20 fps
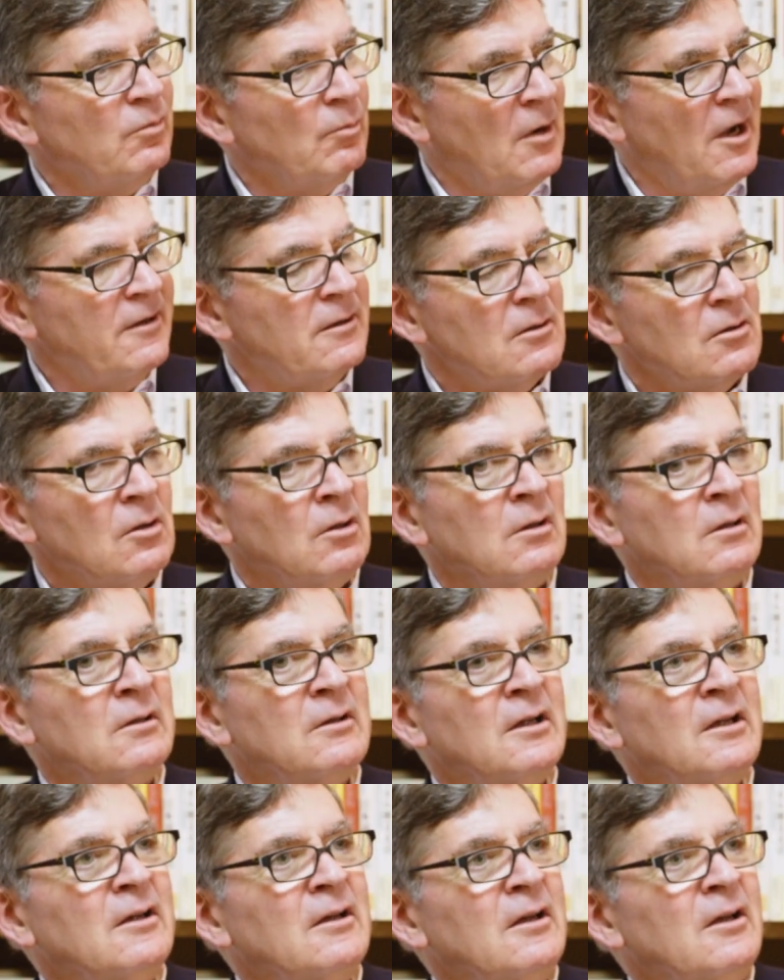with
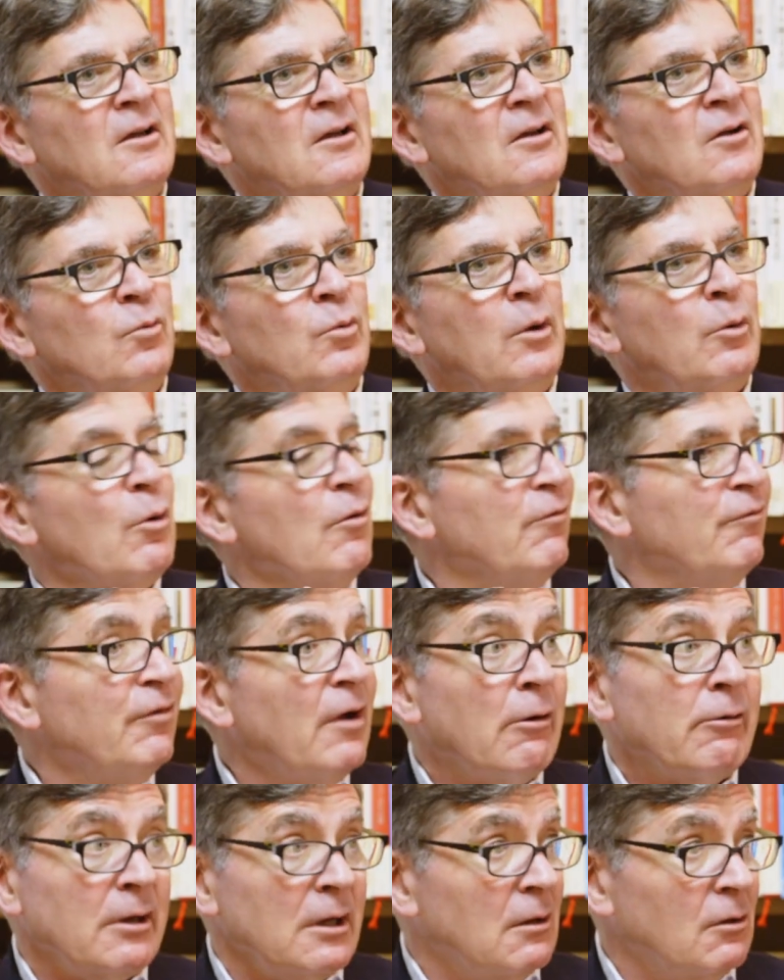Michael, we were
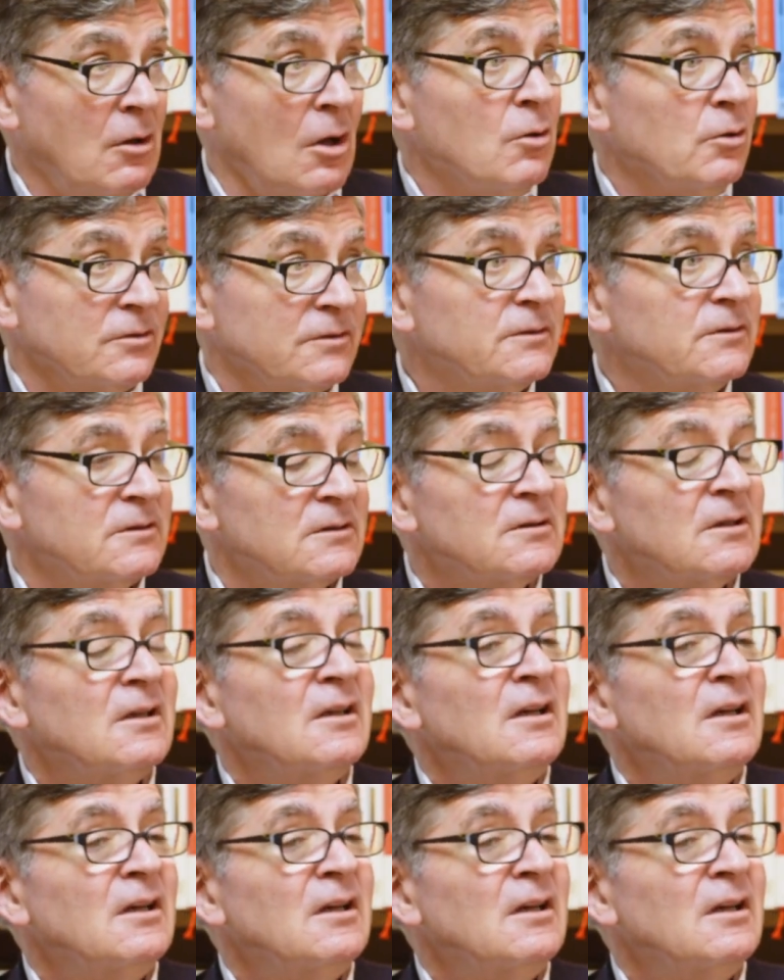very close.